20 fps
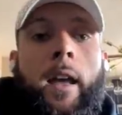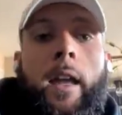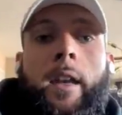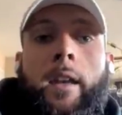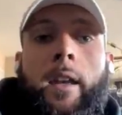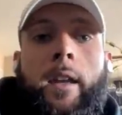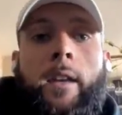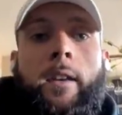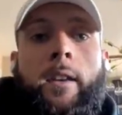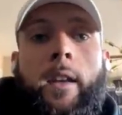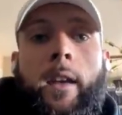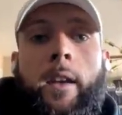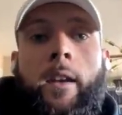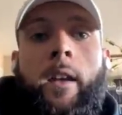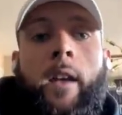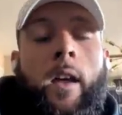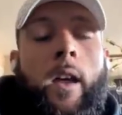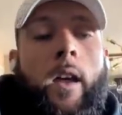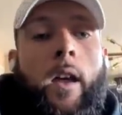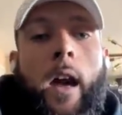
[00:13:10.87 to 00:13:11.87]
And I didn't.
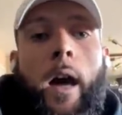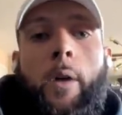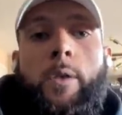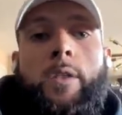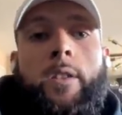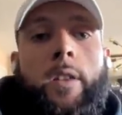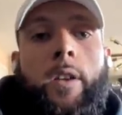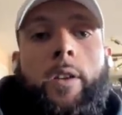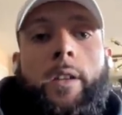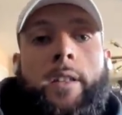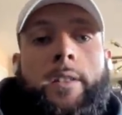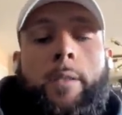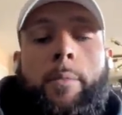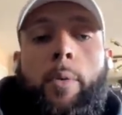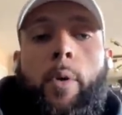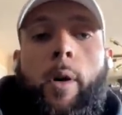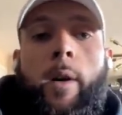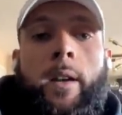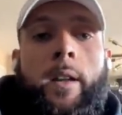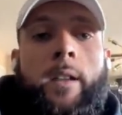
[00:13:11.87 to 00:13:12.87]
And I was a little
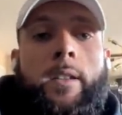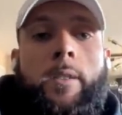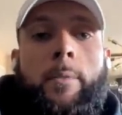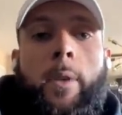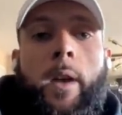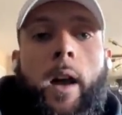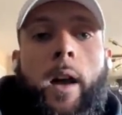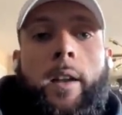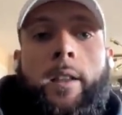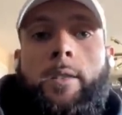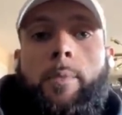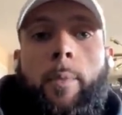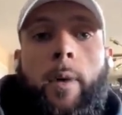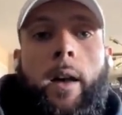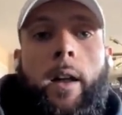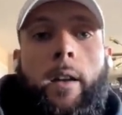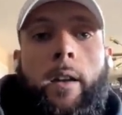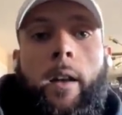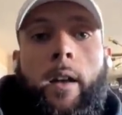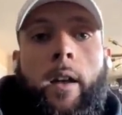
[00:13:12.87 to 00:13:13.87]
disappointed, to be honest,
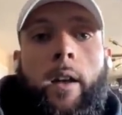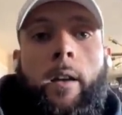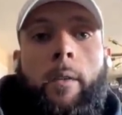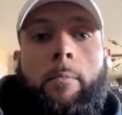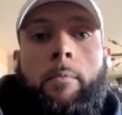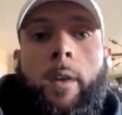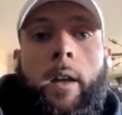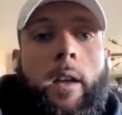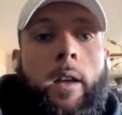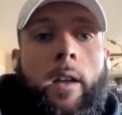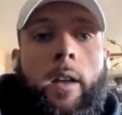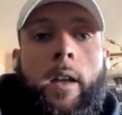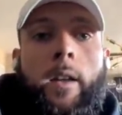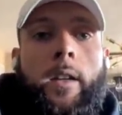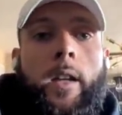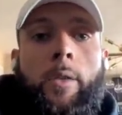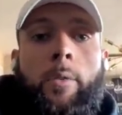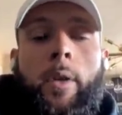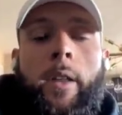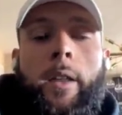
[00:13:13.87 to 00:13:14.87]
but
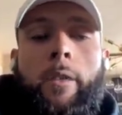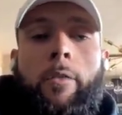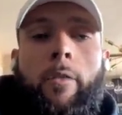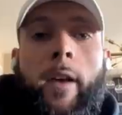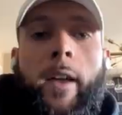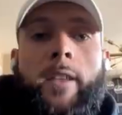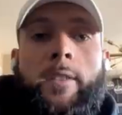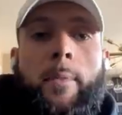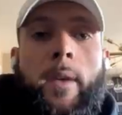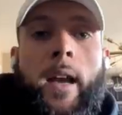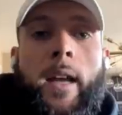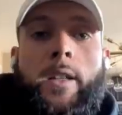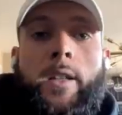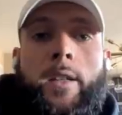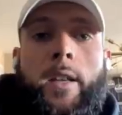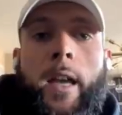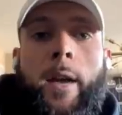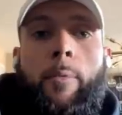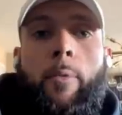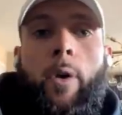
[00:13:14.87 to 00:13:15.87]
it didn't really faze me. I
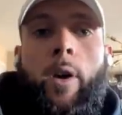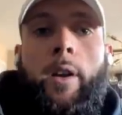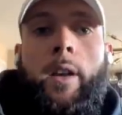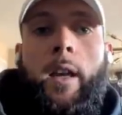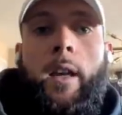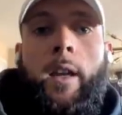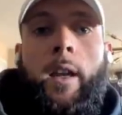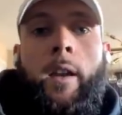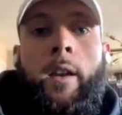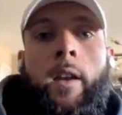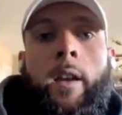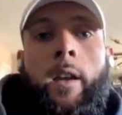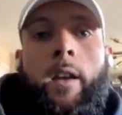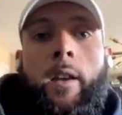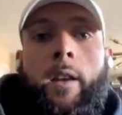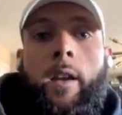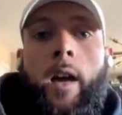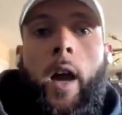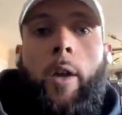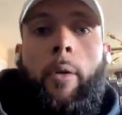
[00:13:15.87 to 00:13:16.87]
just kept working and
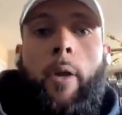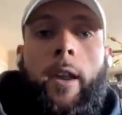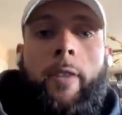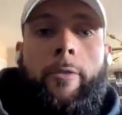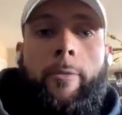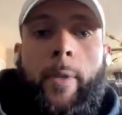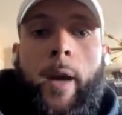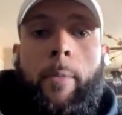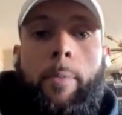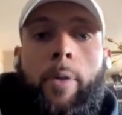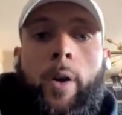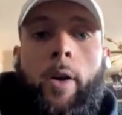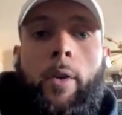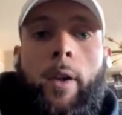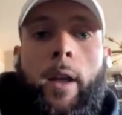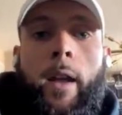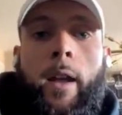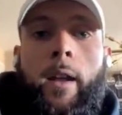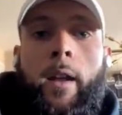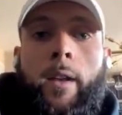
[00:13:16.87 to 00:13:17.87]
got ready for my
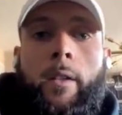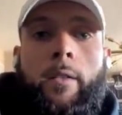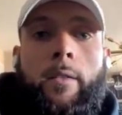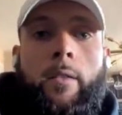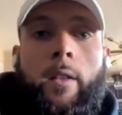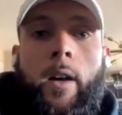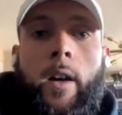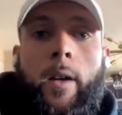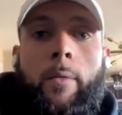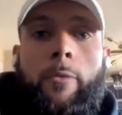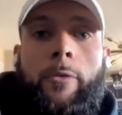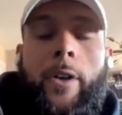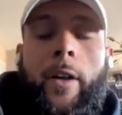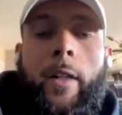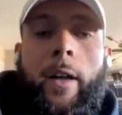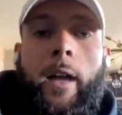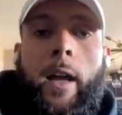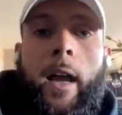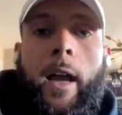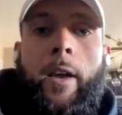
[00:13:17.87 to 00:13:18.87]
pro day, and felt
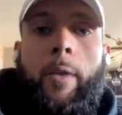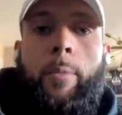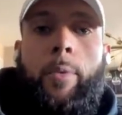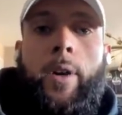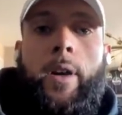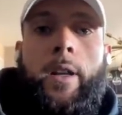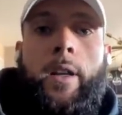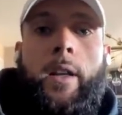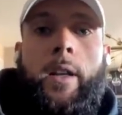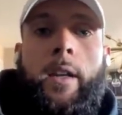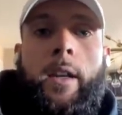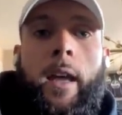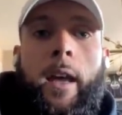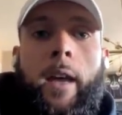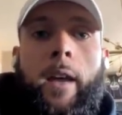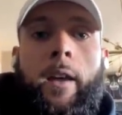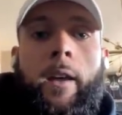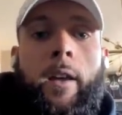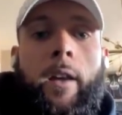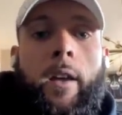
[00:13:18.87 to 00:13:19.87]
like I had a pretty good
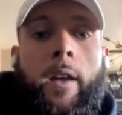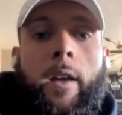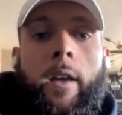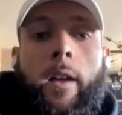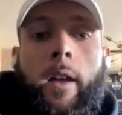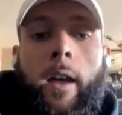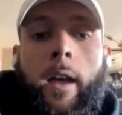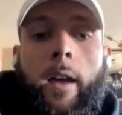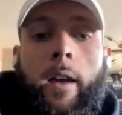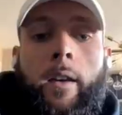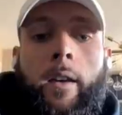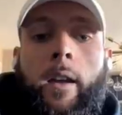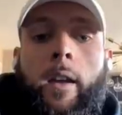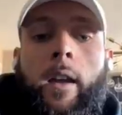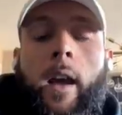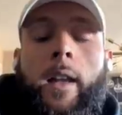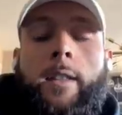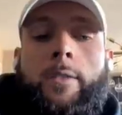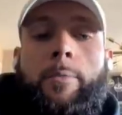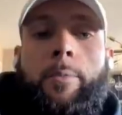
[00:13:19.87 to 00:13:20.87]
day
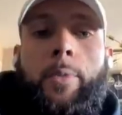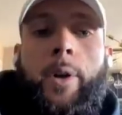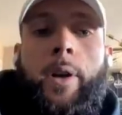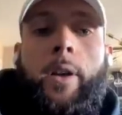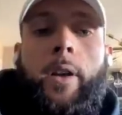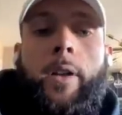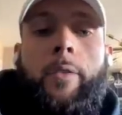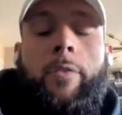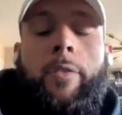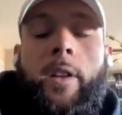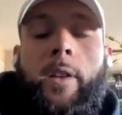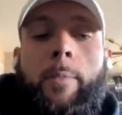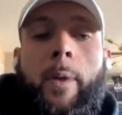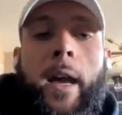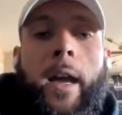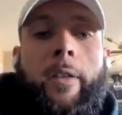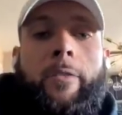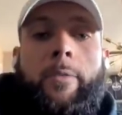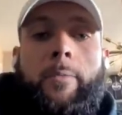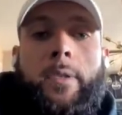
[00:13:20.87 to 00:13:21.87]
and got some pretty good
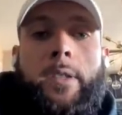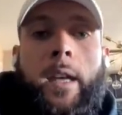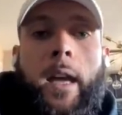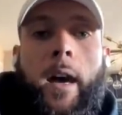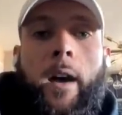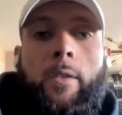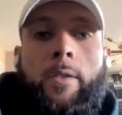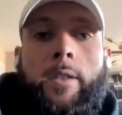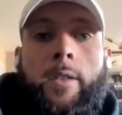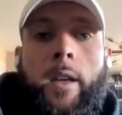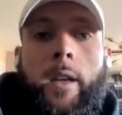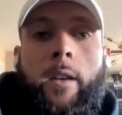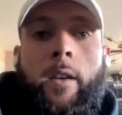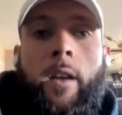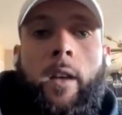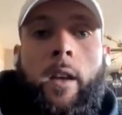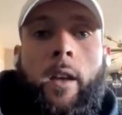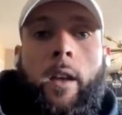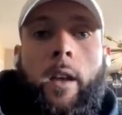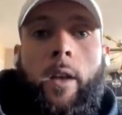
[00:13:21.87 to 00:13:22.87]
feedback from scouts
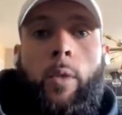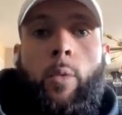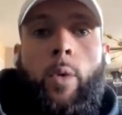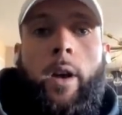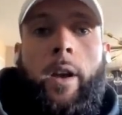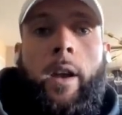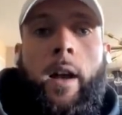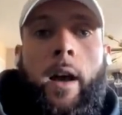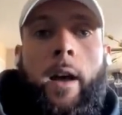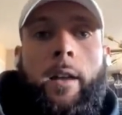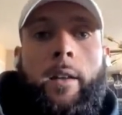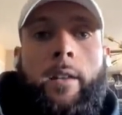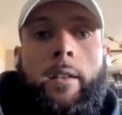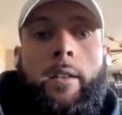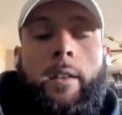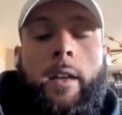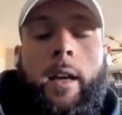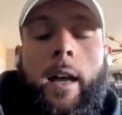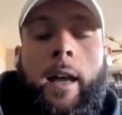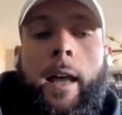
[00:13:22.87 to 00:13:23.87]
and whatnot.
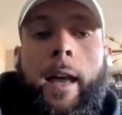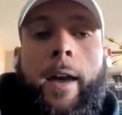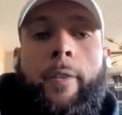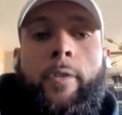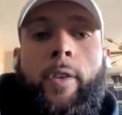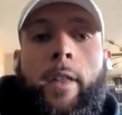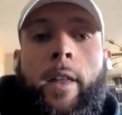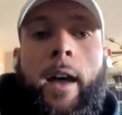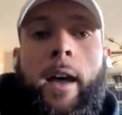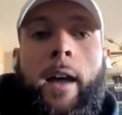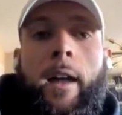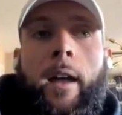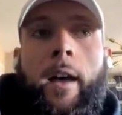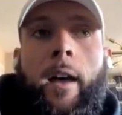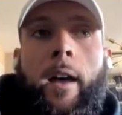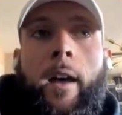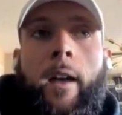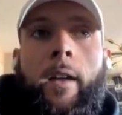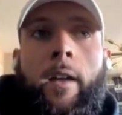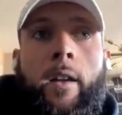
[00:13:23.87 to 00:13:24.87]
And kind of after
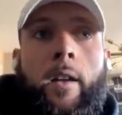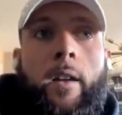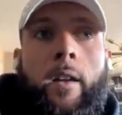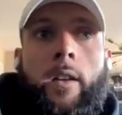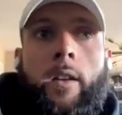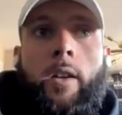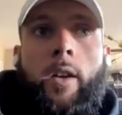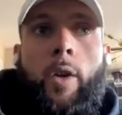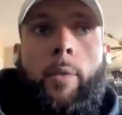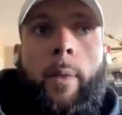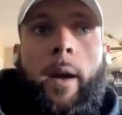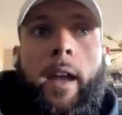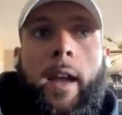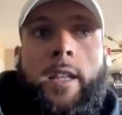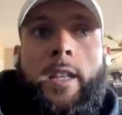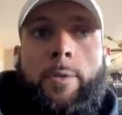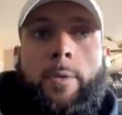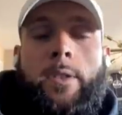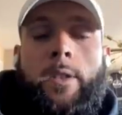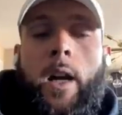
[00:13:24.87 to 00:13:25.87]
that, you know, my
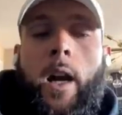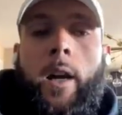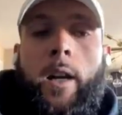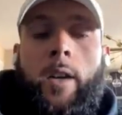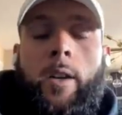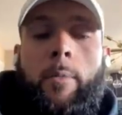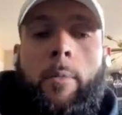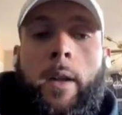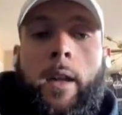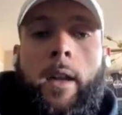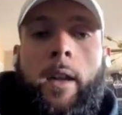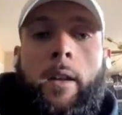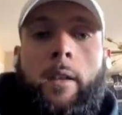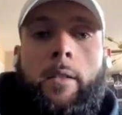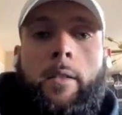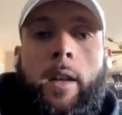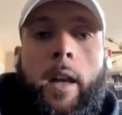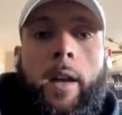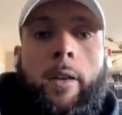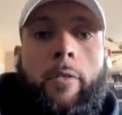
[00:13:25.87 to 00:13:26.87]
agent was talking to
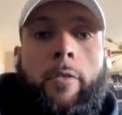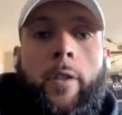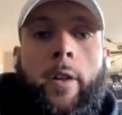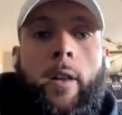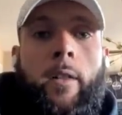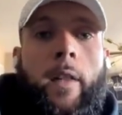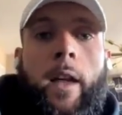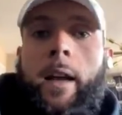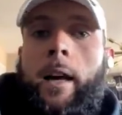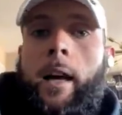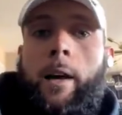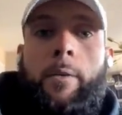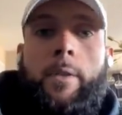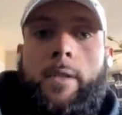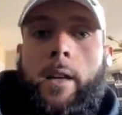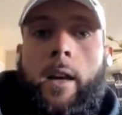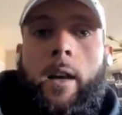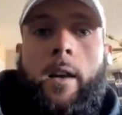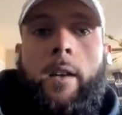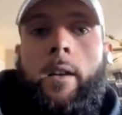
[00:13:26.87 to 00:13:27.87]
me, kind of feeling like I
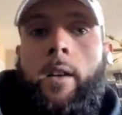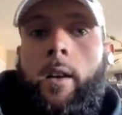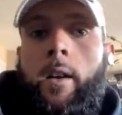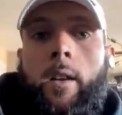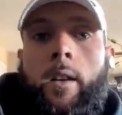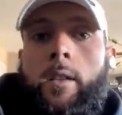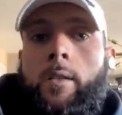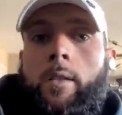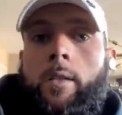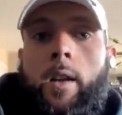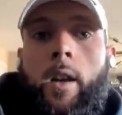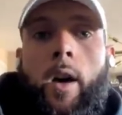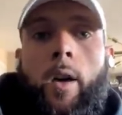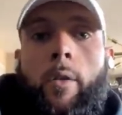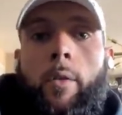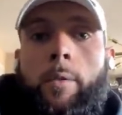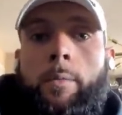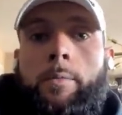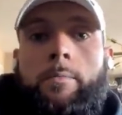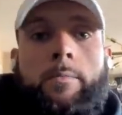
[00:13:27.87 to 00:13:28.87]
was a, you
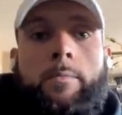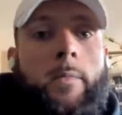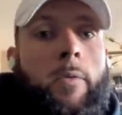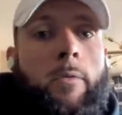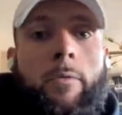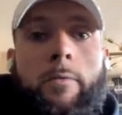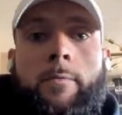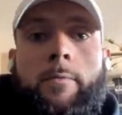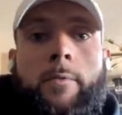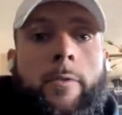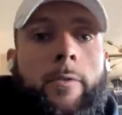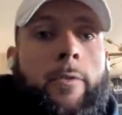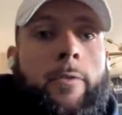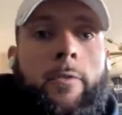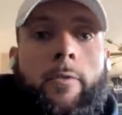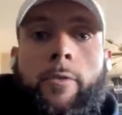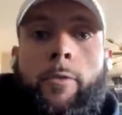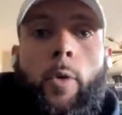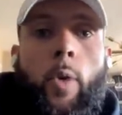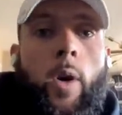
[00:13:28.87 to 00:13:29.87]
know,
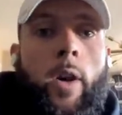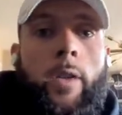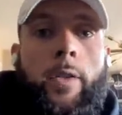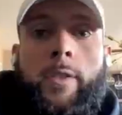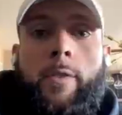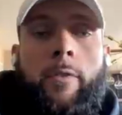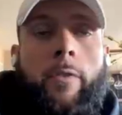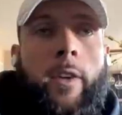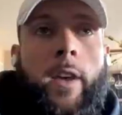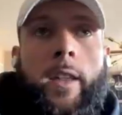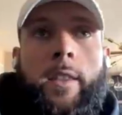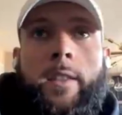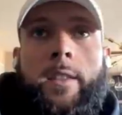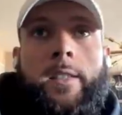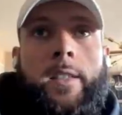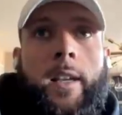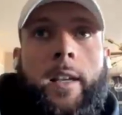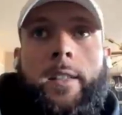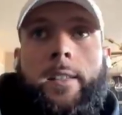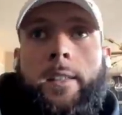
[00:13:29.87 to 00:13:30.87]
4th, 5th,
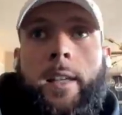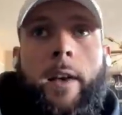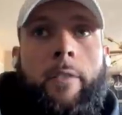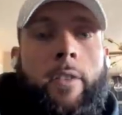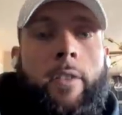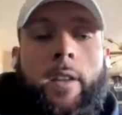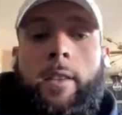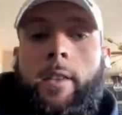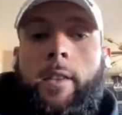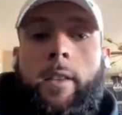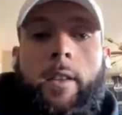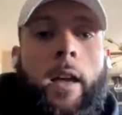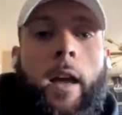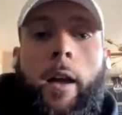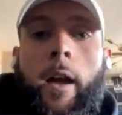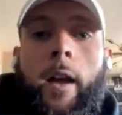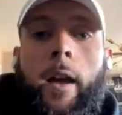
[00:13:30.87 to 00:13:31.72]
6th, 7th.